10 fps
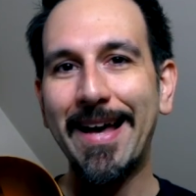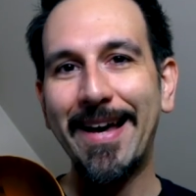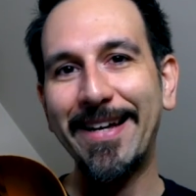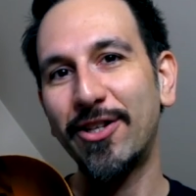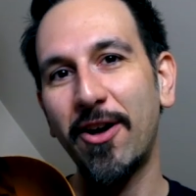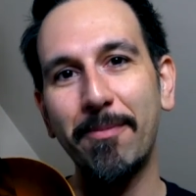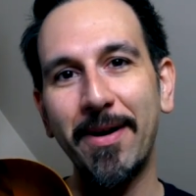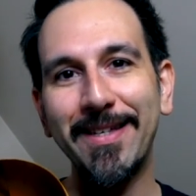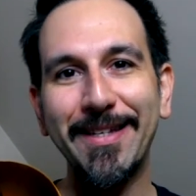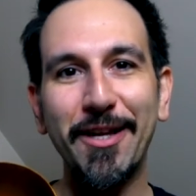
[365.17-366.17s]
I taught
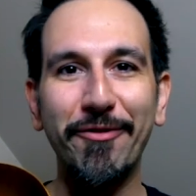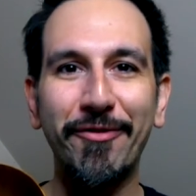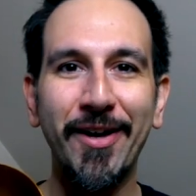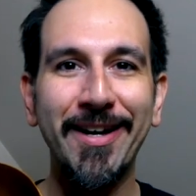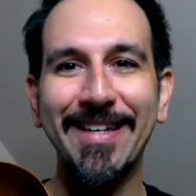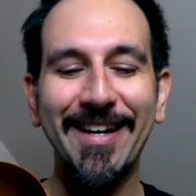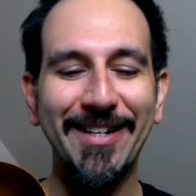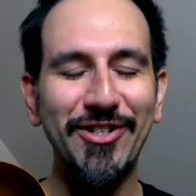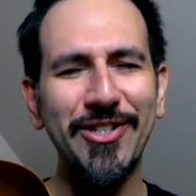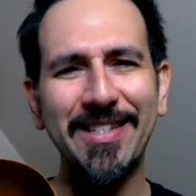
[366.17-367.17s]
myself just